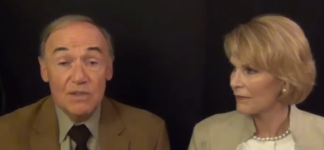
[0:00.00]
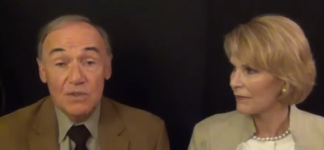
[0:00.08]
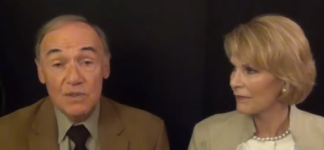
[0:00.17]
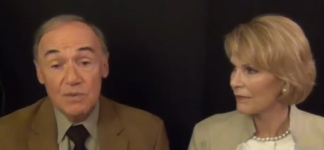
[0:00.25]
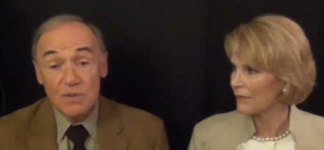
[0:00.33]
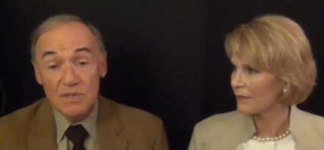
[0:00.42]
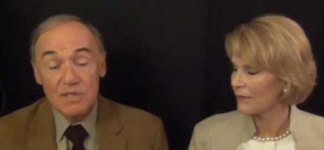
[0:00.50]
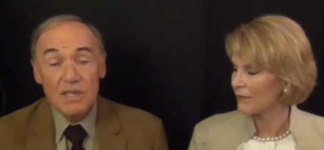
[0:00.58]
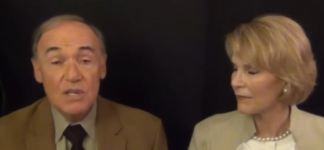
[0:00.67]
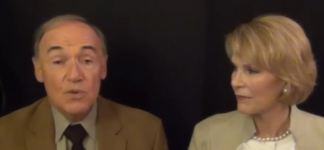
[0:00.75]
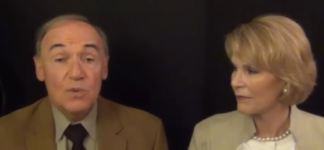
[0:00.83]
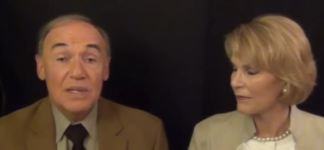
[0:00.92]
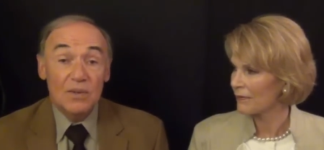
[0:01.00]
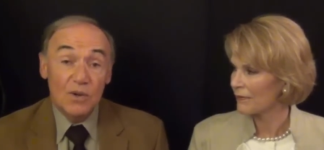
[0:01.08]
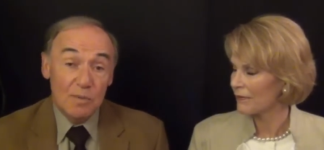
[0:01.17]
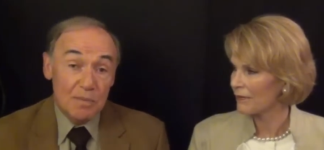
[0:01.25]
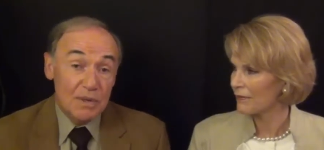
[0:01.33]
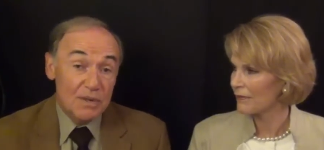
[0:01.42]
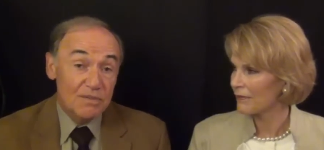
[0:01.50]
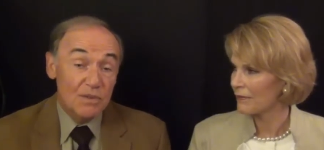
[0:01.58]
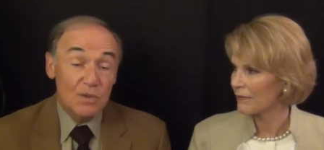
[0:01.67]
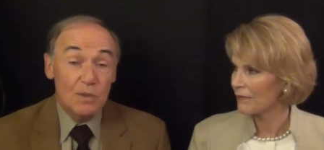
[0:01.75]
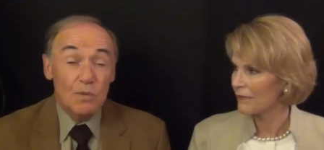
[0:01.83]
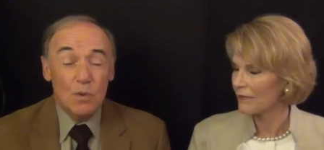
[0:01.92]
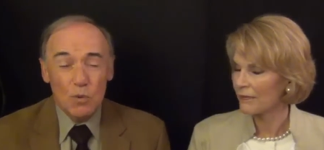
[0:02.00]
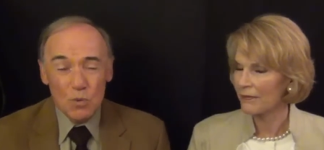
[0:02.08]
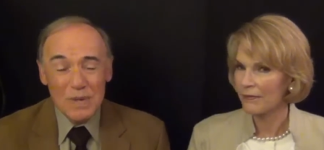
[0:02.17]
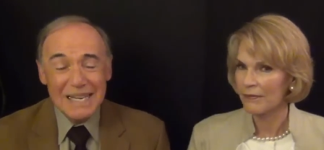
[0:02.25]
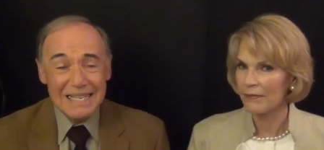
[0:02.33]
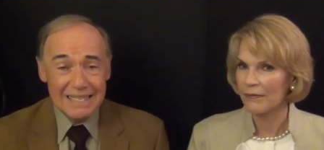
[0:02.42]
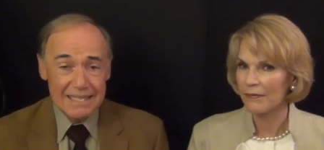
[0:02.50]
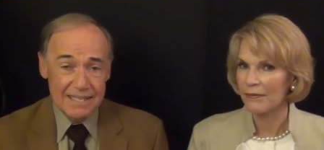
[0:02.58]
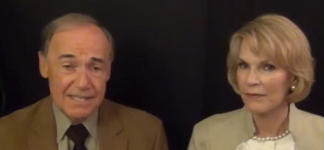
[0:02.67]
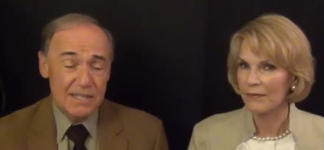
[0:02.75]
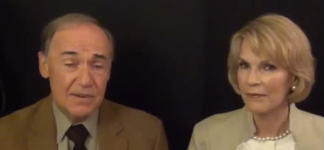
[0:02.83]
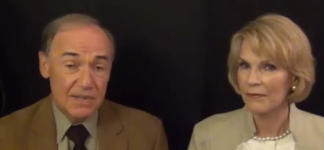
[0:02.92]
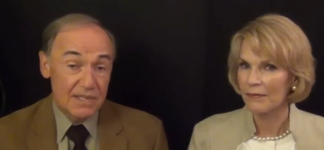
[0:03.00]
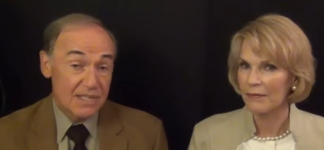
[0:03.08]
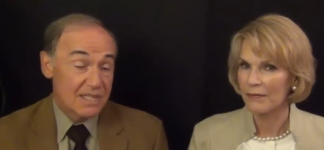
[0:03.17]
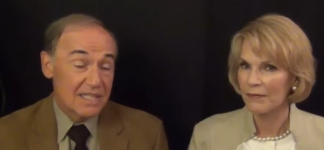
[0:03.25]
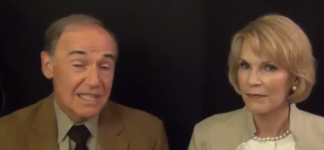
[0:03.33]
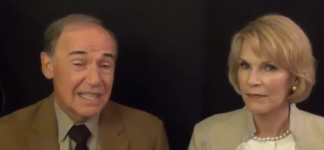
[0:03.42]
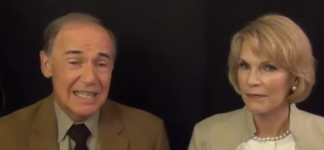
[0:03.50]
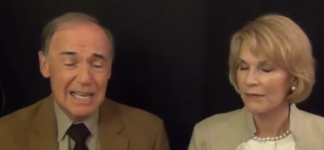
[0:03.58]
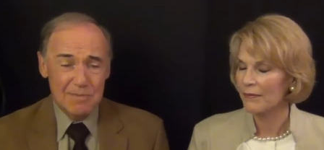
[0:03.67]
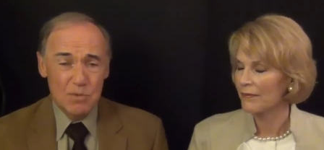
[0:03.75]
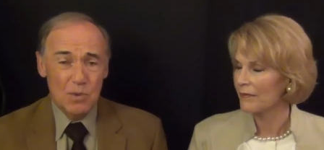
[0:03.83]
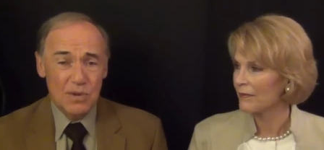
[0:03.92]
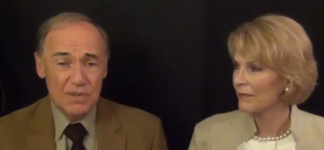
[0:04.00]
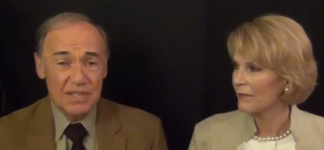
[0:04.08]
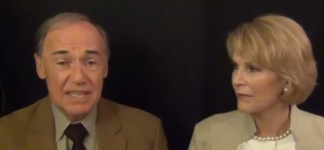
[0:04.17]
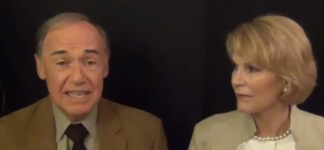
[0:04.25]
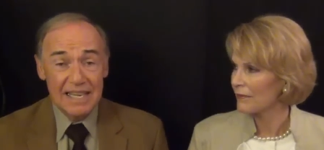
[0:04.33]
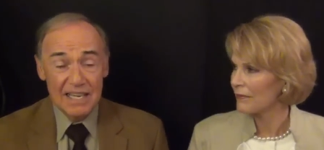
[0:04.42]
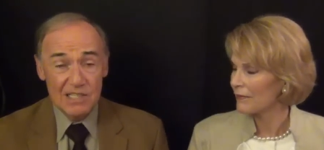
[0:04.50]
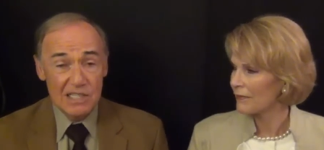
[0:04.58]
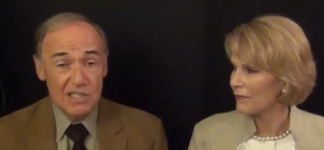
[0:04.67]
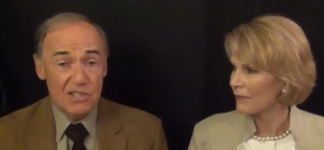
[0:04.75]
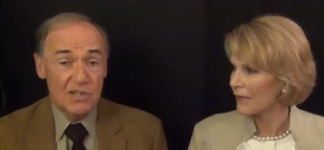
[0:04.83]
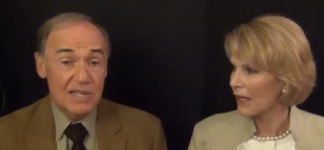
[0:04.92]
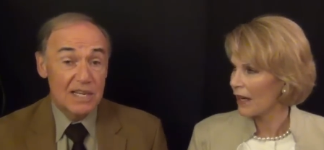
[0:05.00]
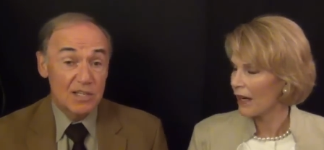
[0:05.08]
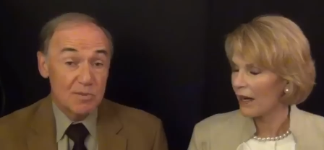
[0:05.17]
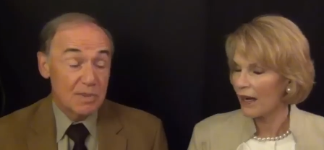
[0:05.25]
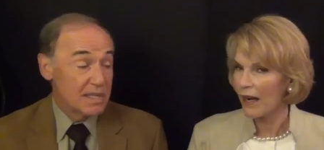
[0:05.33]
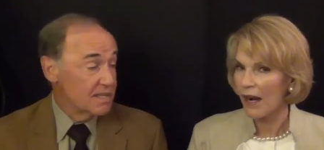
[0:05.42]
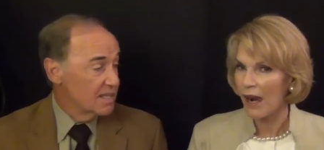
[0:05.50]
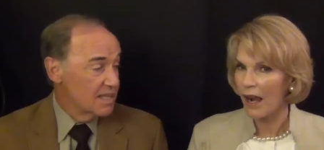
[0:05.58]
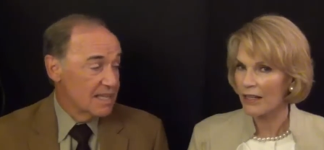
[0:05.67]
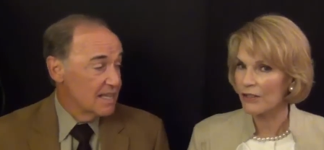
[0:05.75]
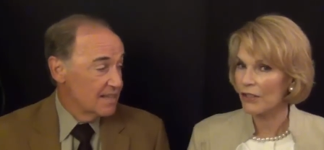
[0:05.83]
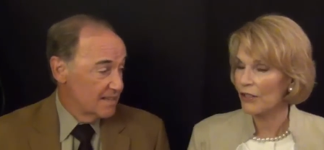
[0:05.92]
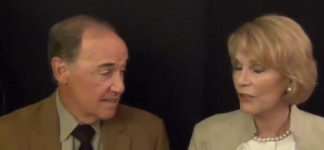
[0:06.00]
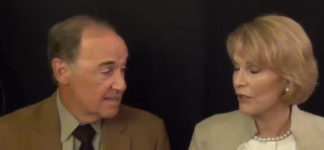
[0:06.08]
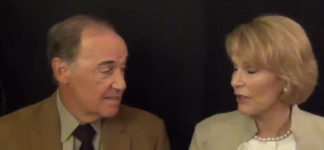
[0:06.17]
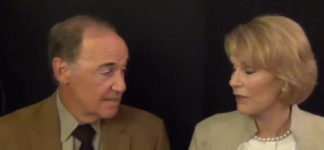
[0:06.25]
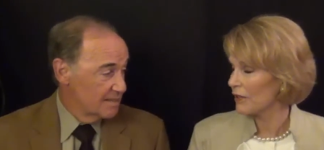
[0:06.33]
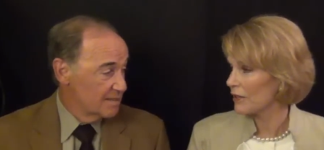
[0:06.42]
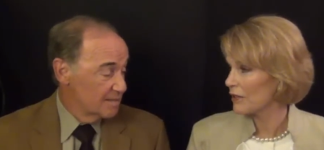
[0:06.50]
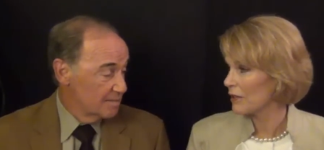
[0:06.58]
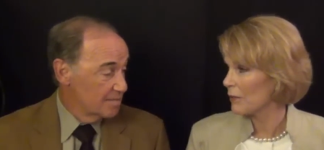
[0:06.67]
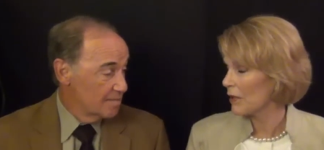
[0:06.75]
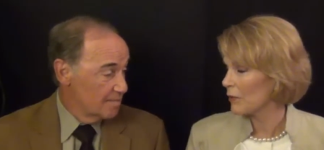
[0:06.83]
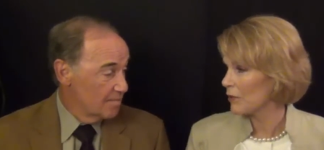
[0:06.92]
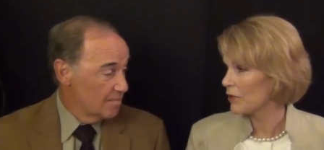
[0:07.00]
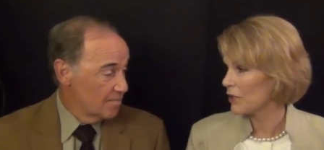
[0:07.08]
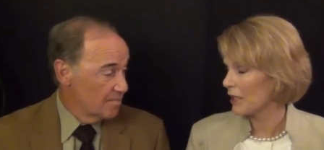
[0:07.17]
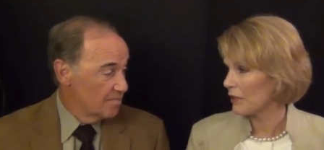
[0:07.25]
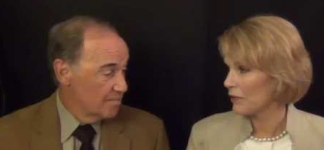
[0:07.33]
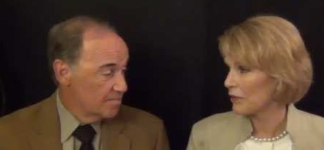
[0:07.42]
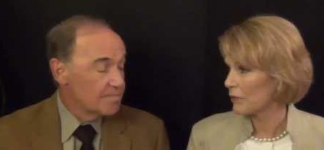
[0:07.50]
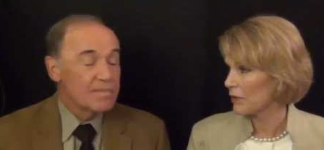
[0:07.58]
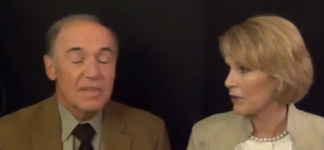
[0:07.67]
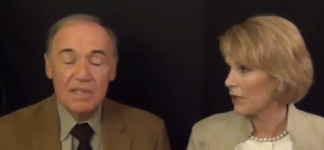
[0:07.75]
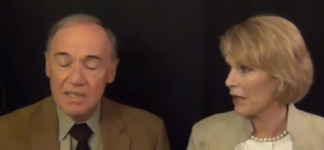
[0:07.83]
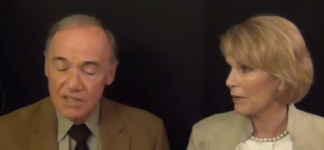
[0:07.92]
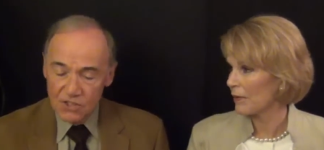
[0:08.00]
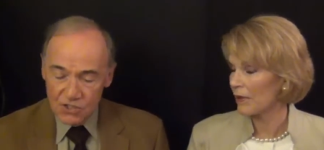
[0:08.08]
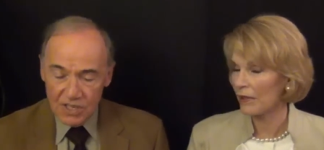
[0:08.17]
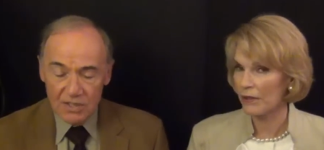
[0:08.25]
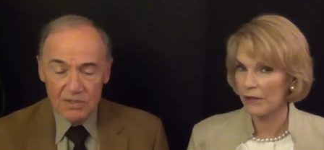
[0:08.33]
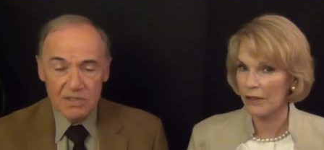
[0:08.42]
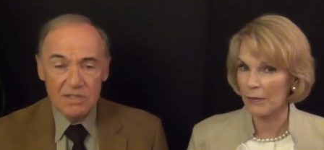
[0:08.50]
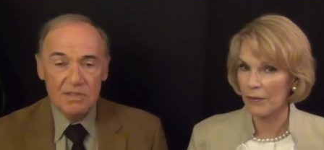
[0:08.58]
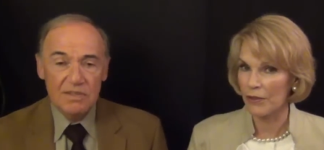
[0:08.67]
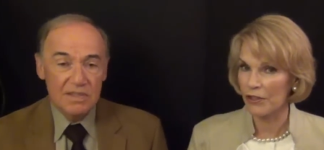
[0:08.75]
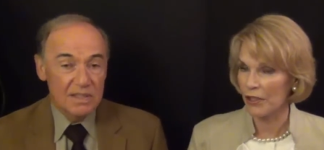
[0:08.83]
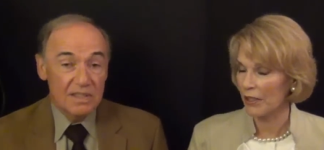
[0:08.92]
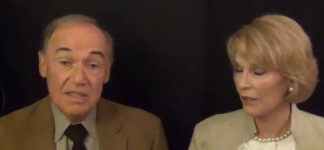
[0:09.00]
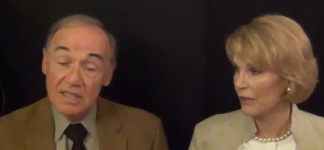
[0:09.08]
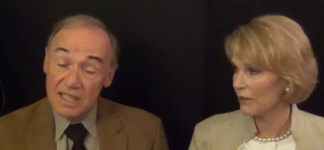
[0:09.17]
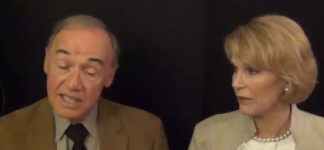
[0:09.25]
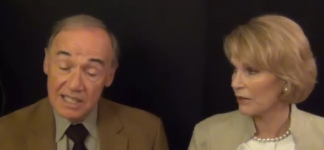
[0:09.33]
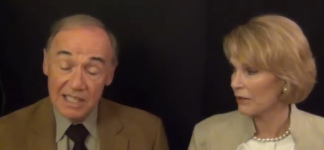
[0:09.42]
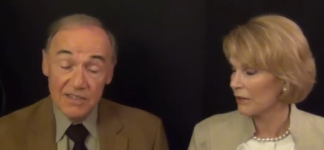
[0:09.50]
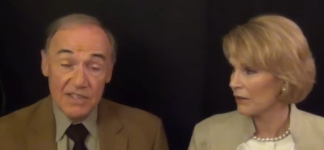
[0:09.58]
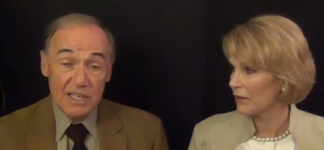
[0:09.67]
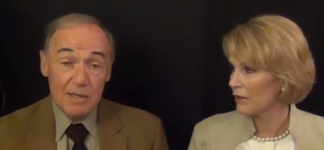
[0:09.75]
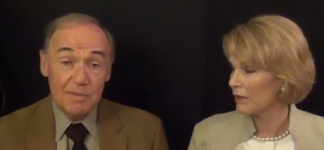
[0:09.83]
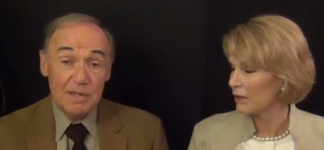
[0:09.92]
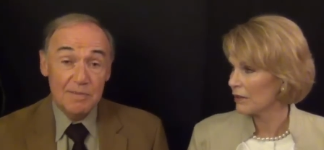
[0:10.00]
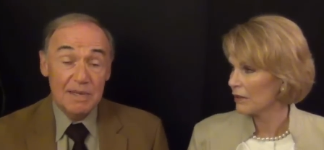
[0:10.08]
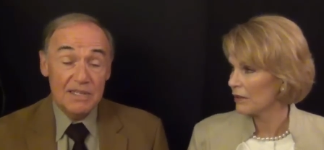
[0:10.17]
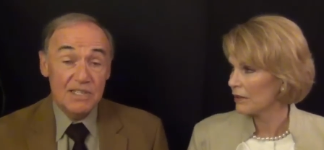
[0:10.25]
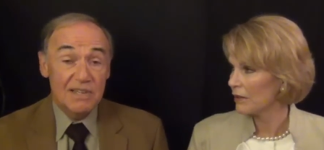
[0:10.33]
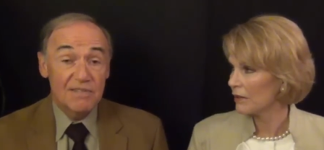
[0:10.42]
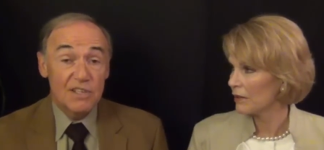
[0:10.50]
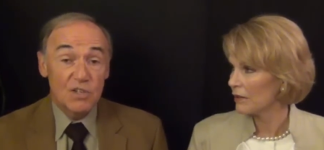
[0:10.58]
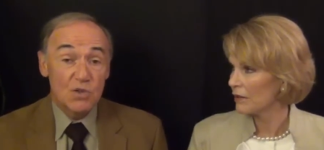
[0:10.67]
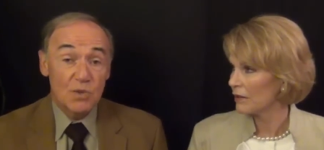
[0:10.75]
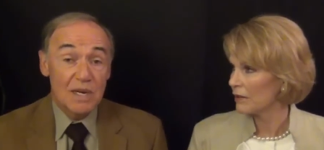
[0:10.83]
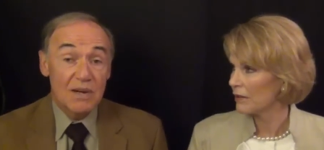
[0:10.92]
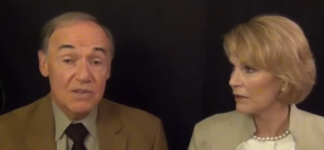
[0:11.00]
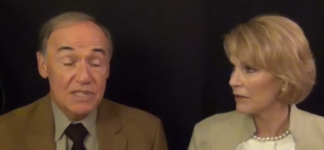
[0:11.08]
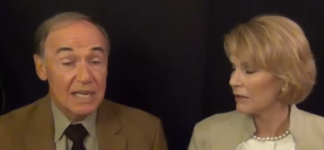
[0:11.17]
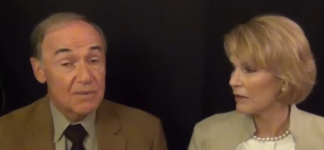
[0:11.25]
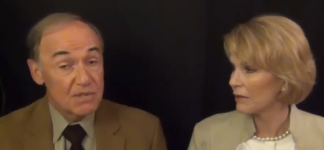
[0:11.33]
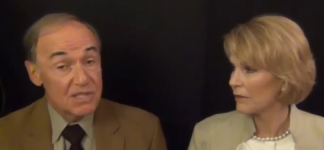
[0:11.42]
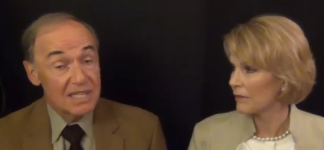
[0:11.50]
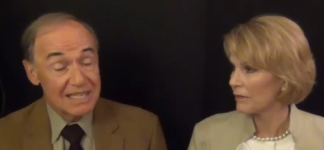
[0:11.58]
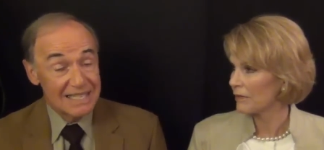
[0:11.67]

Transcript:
Speaker 1: flu that was or a bird flu that were really serious a lot more than they actually turned out to be
Speaker 2: i saw you give it to somebody with shingles one time shingles, cleared up her shingles it
Speaker 1: cleared it up in about 72 hours and that was